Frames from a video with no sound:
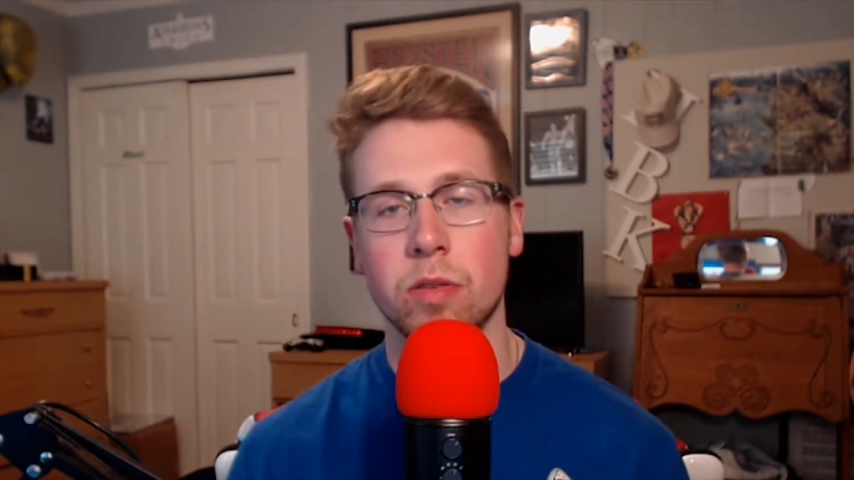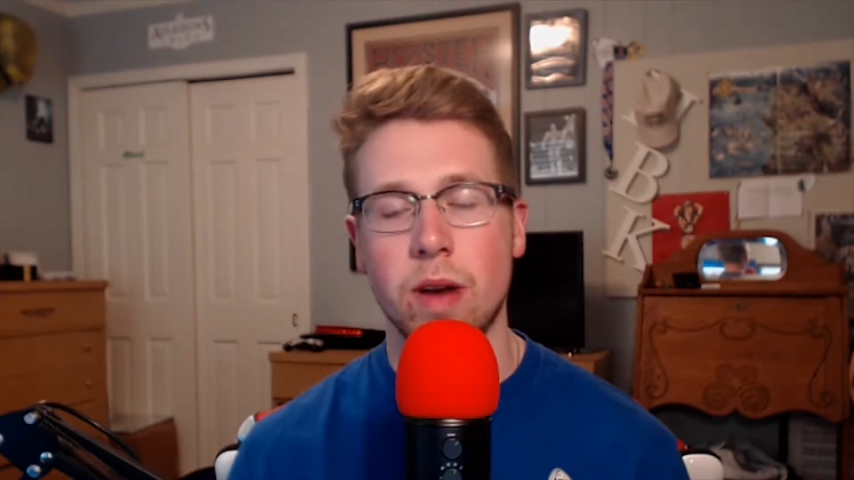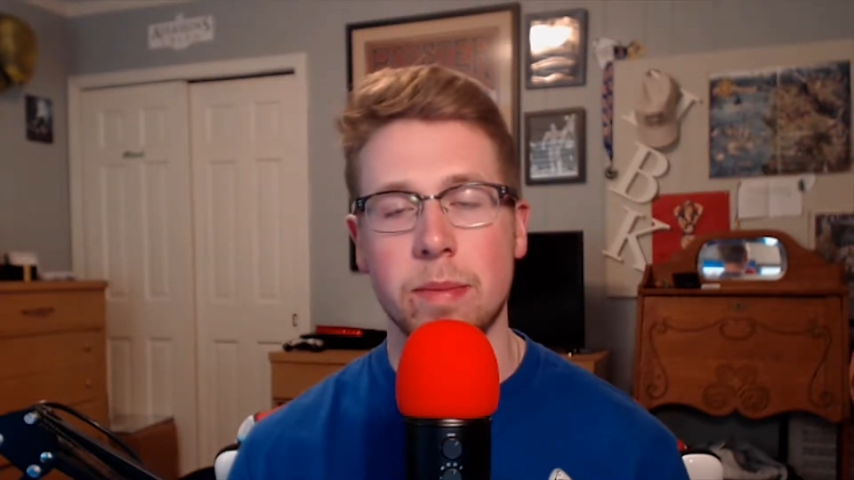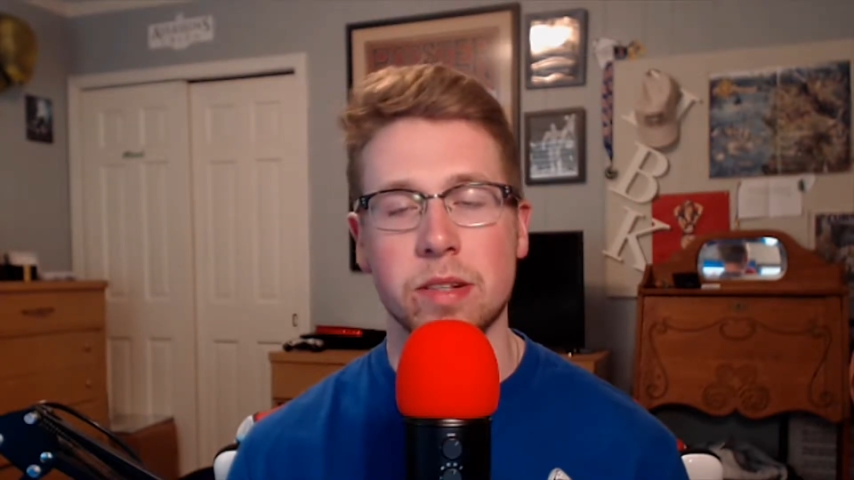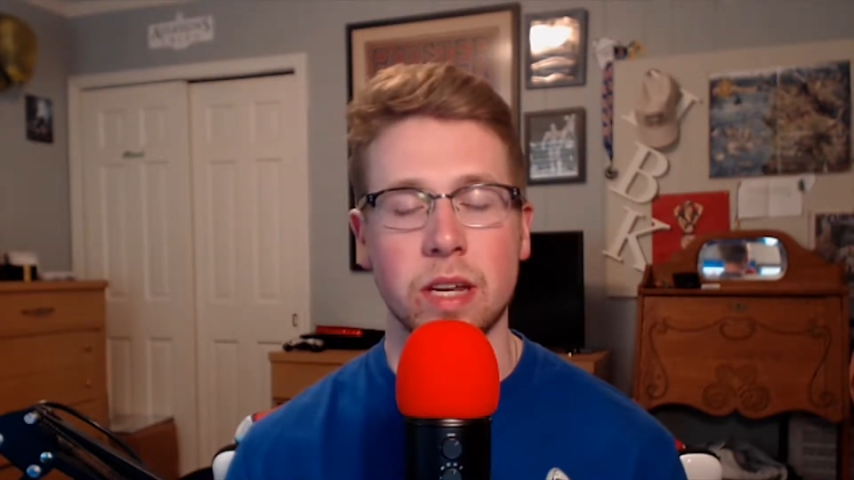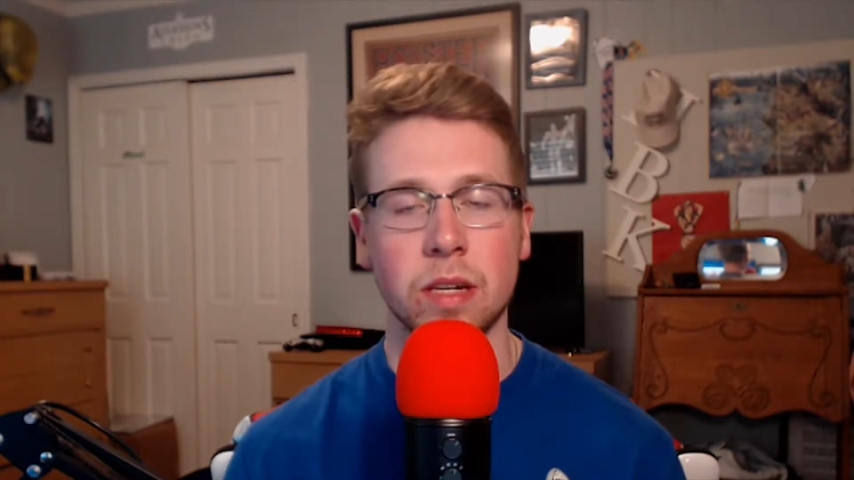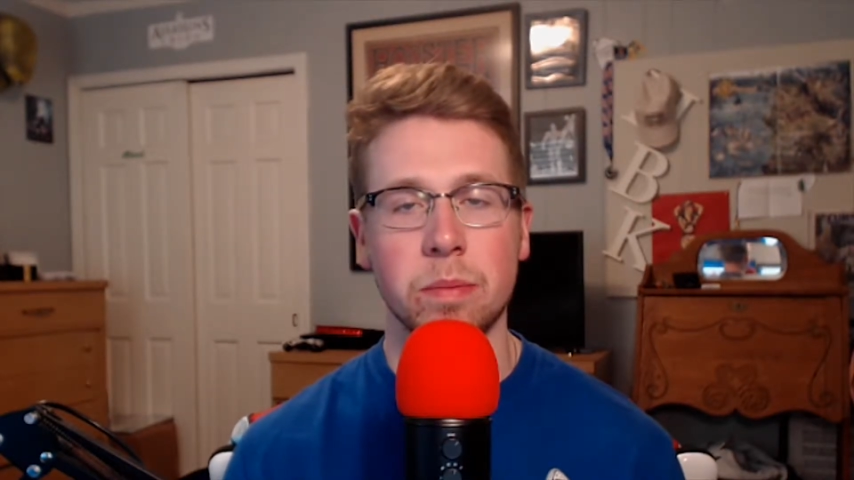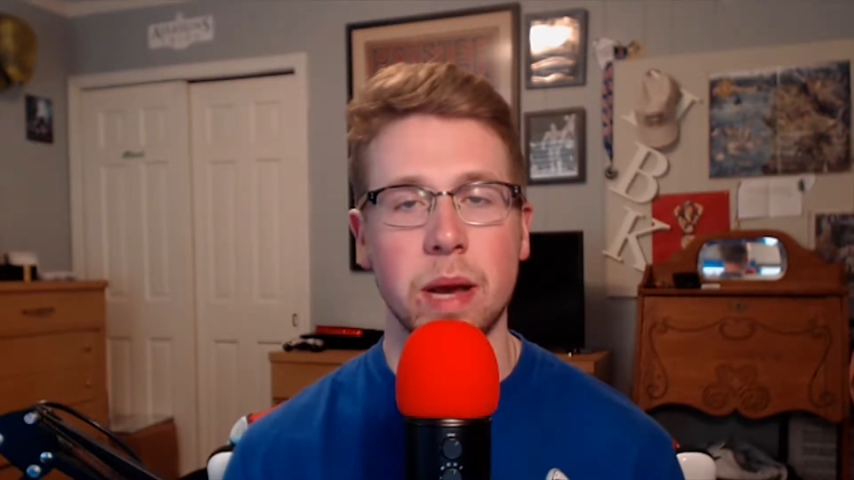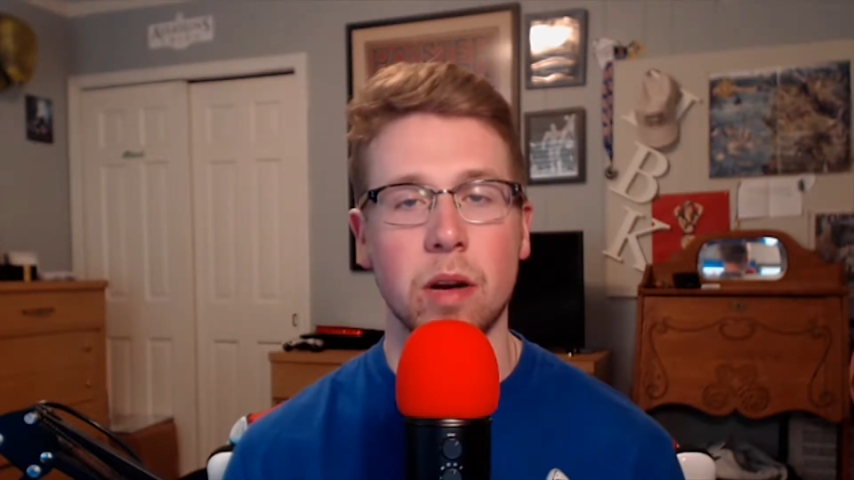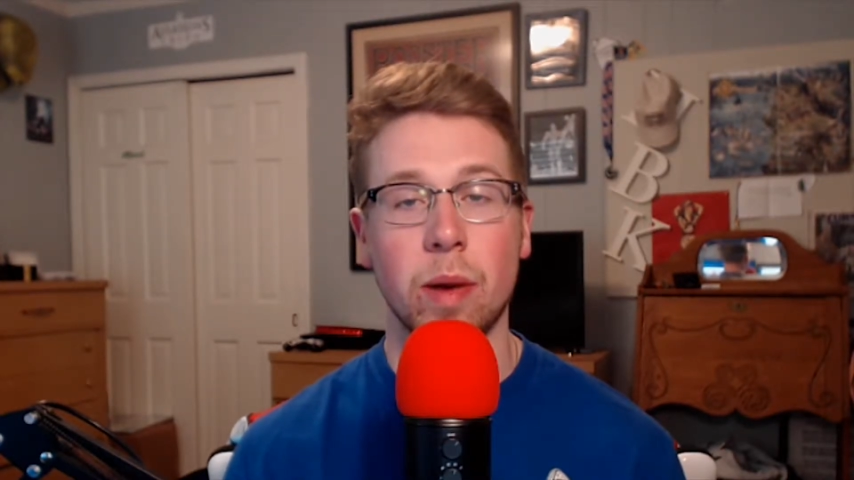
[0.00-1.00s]
and Rabbids Kingdom
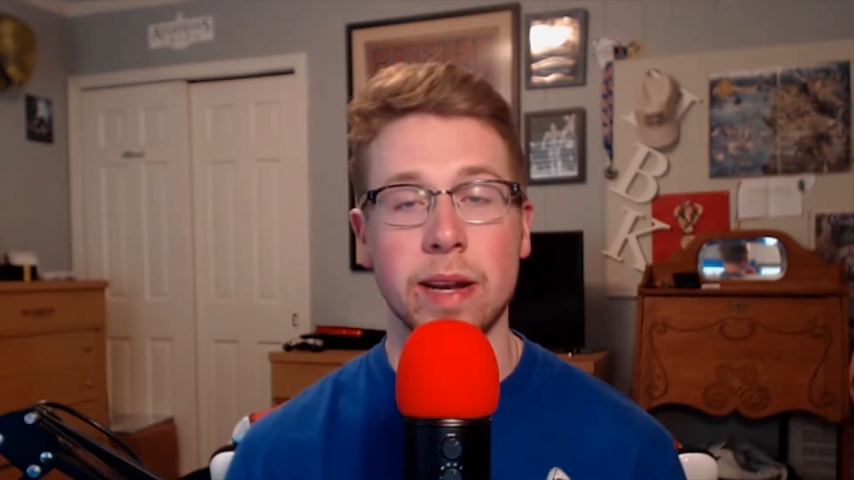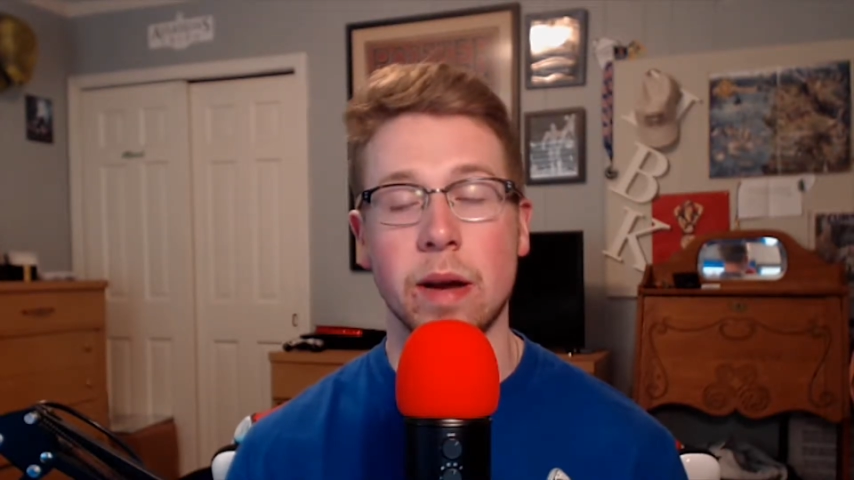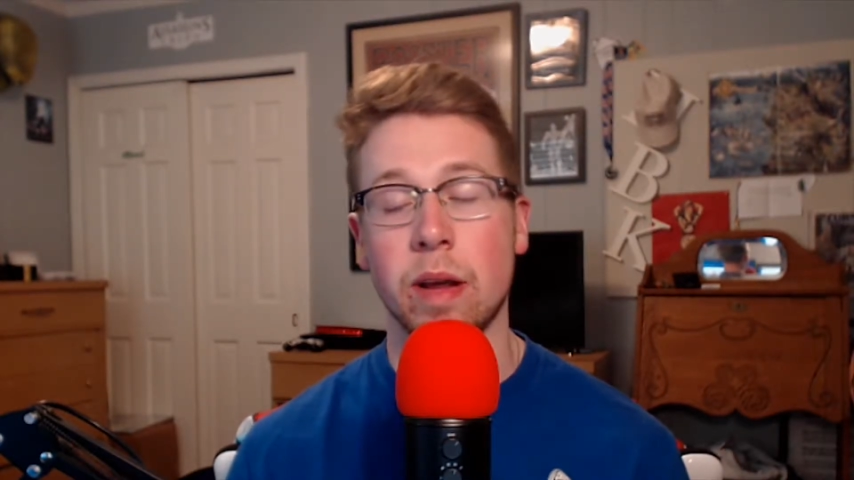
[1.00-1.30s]
Battle right now,